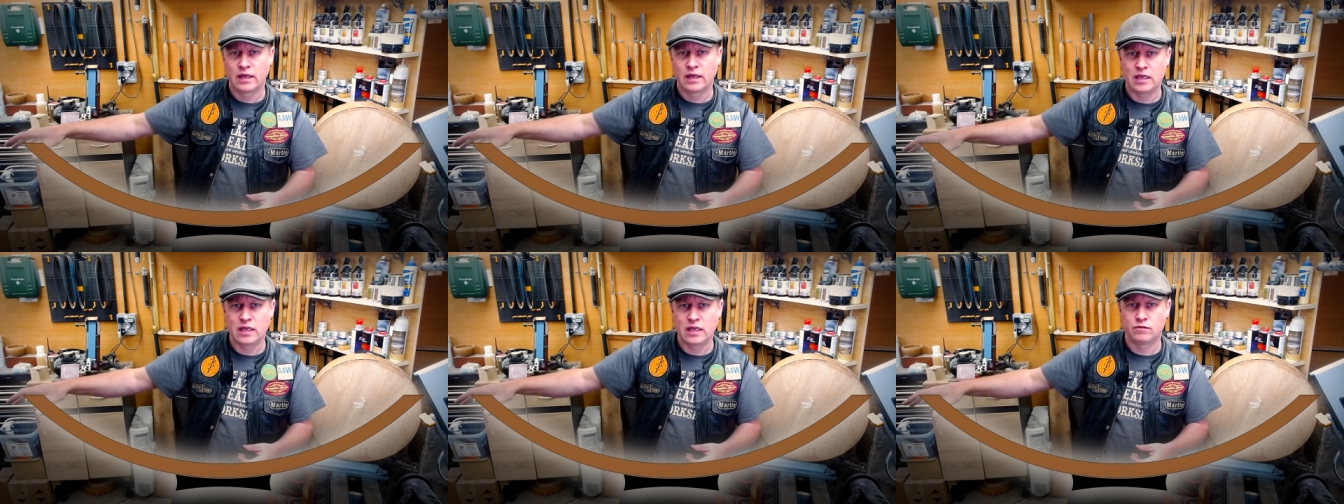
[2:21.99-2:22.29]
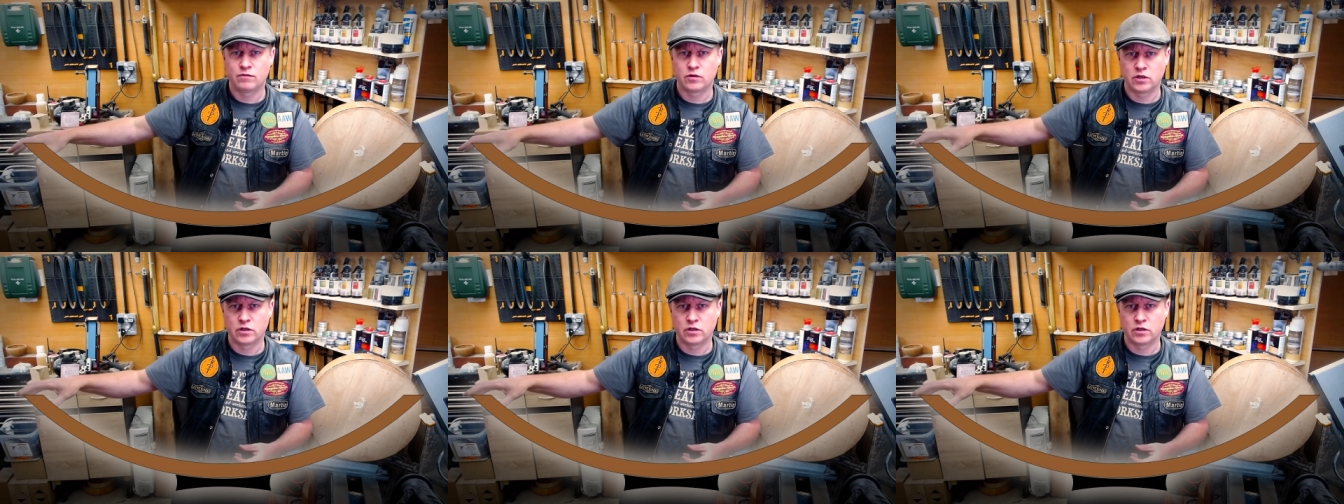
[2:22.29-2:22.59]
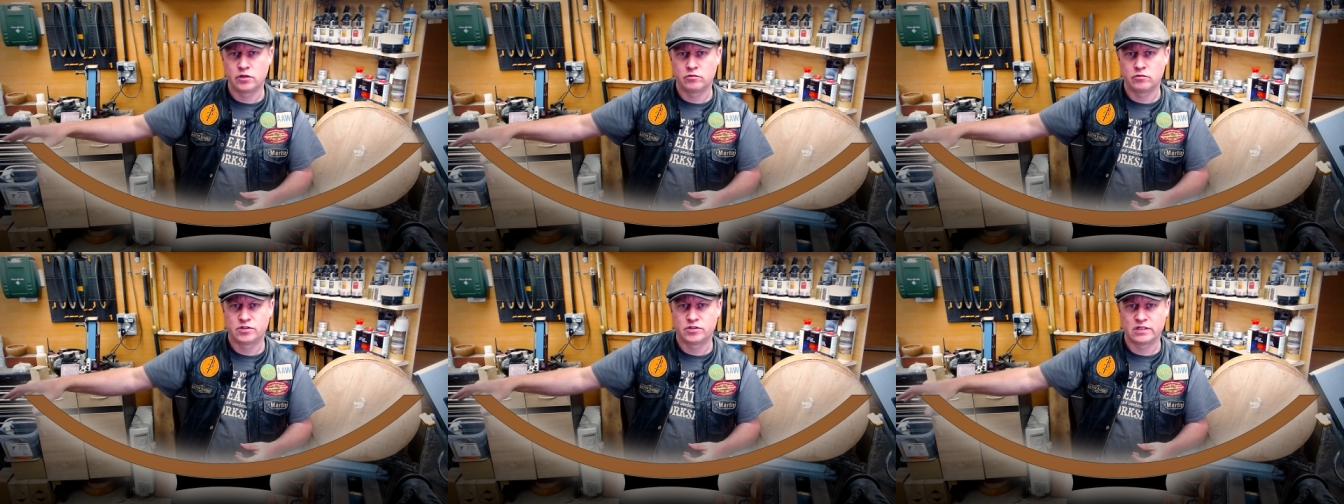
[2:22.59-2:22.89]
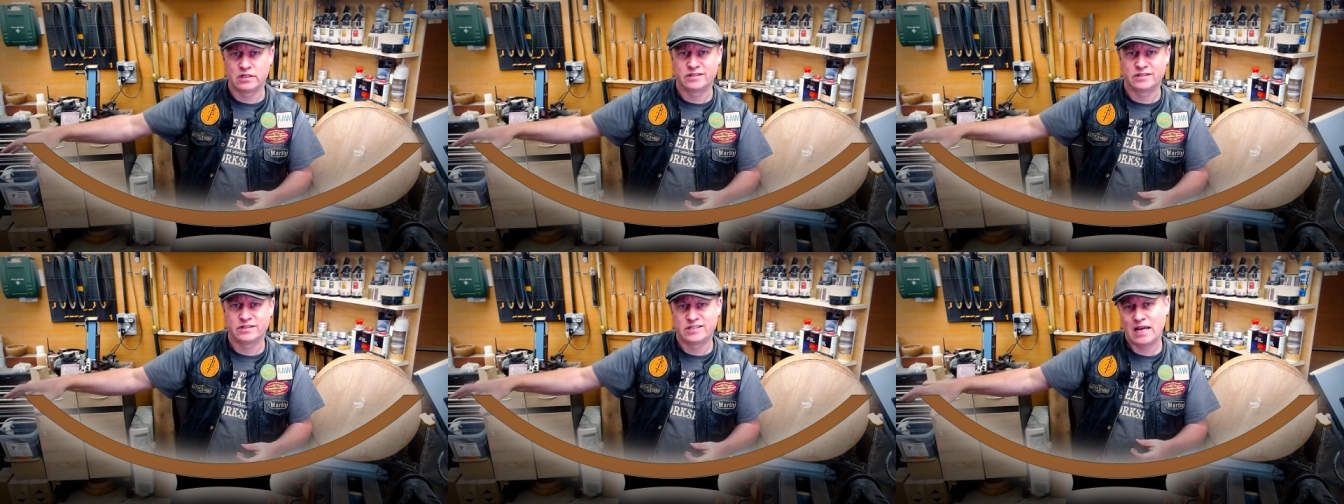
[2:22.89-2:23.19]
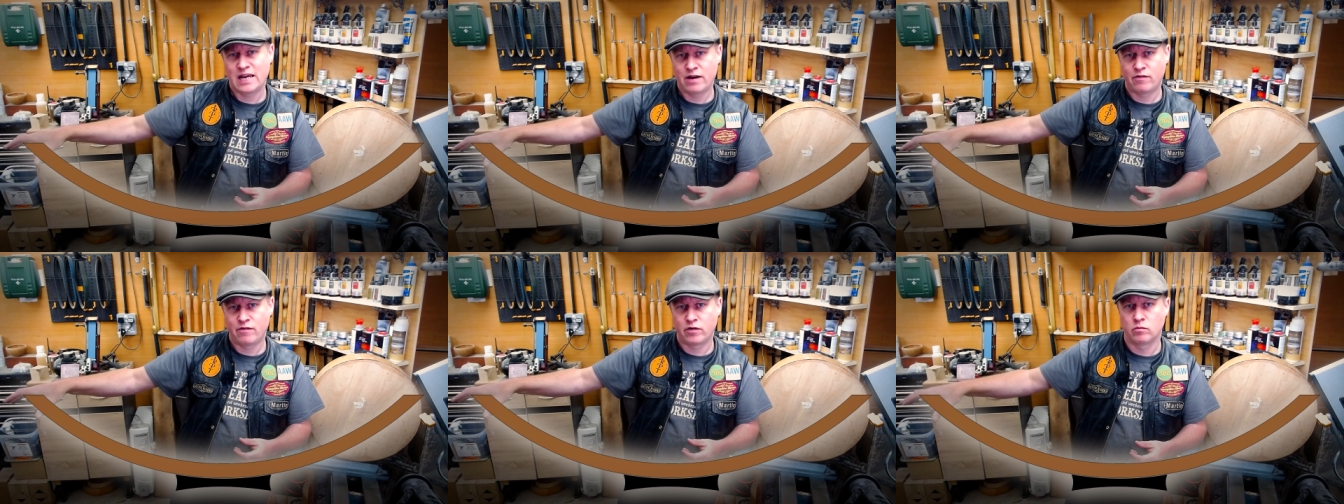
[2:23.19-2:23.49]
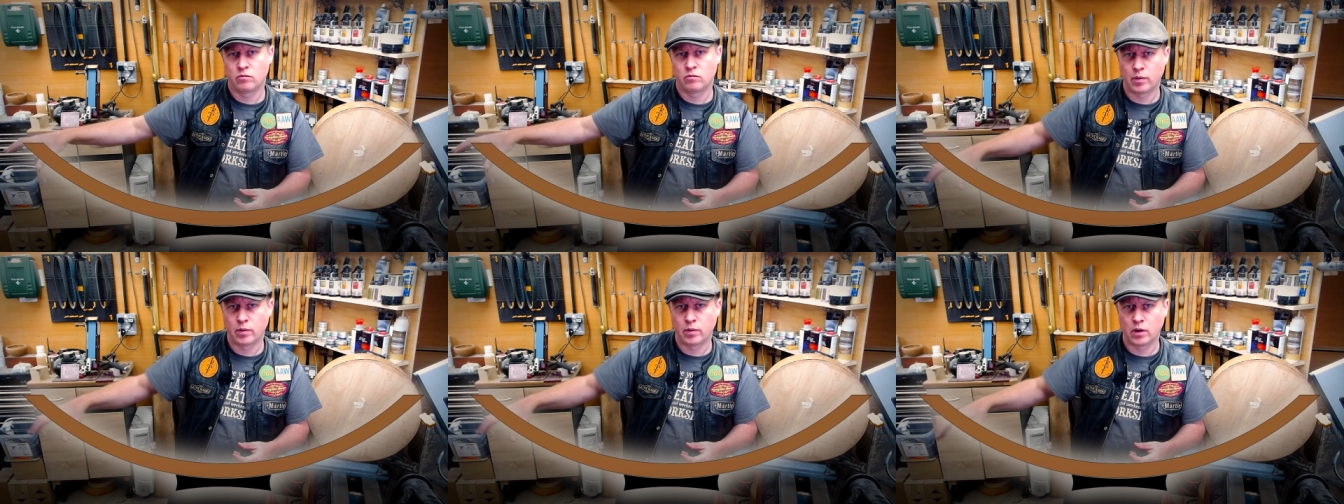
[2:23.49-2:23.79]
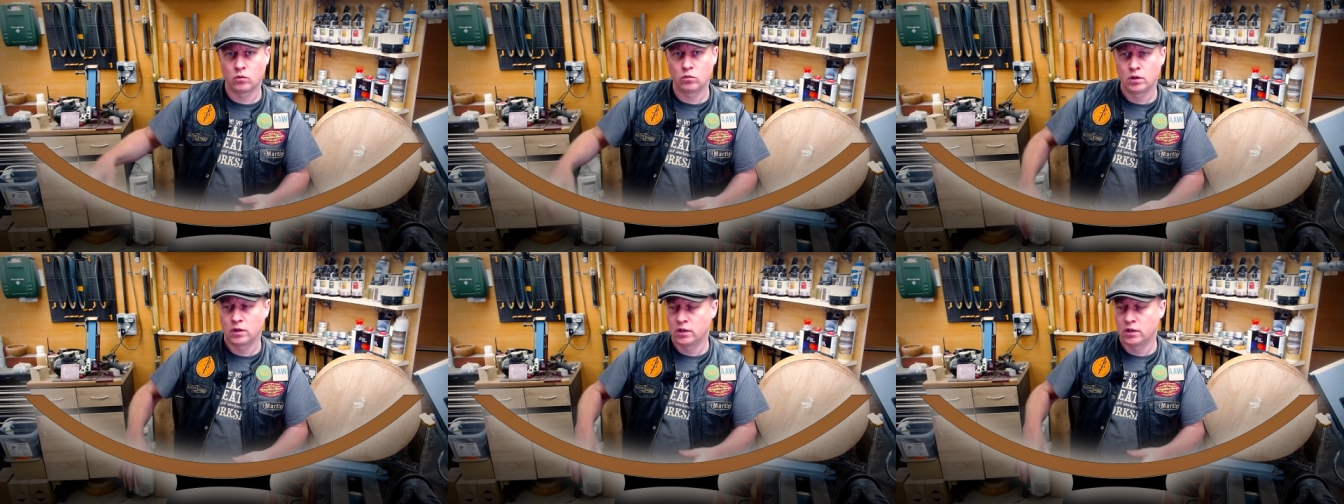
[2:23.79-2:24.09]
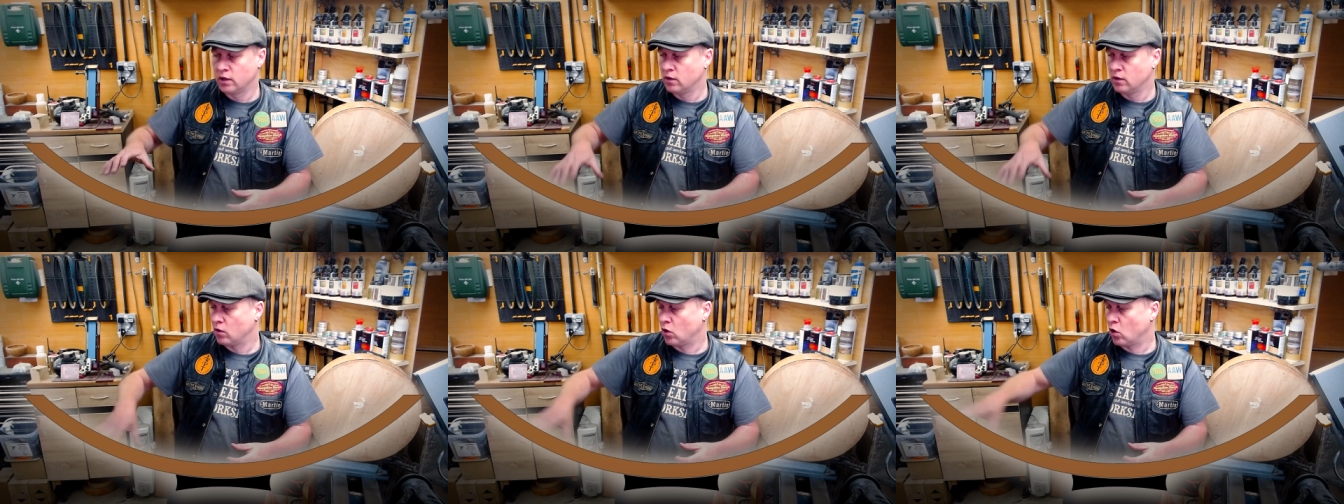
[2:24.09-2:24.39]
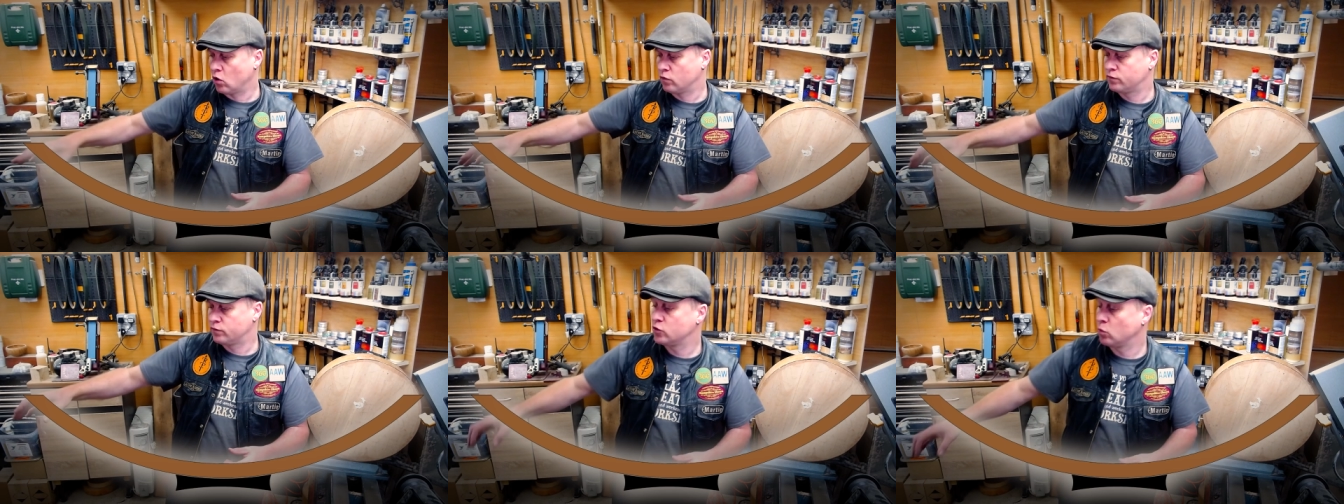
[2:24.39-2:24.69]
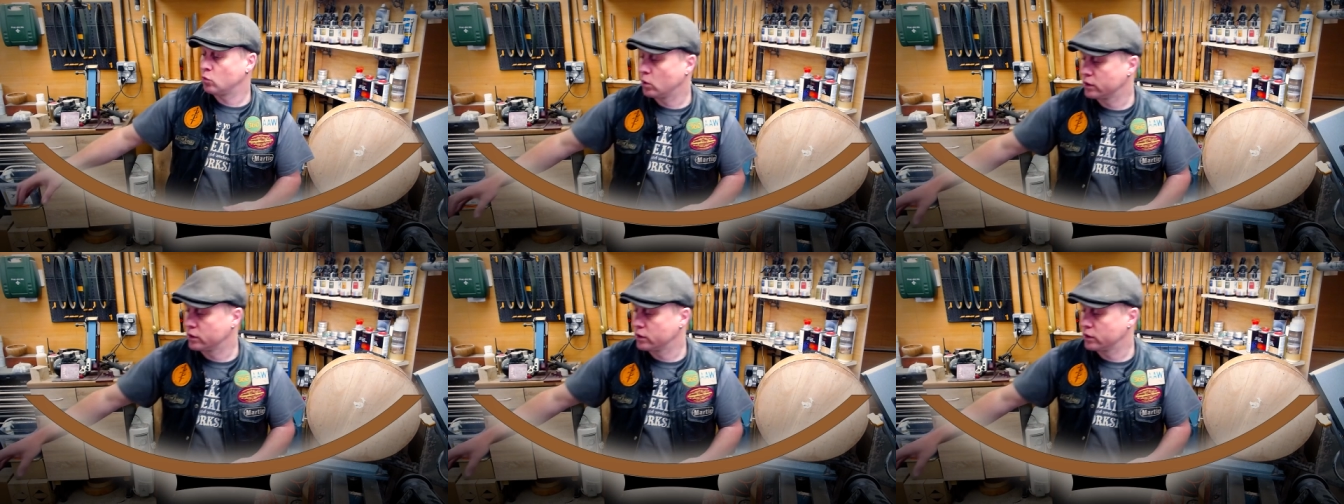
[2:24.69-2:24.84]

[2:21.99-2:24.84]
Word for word: even a utilitarian bowl off to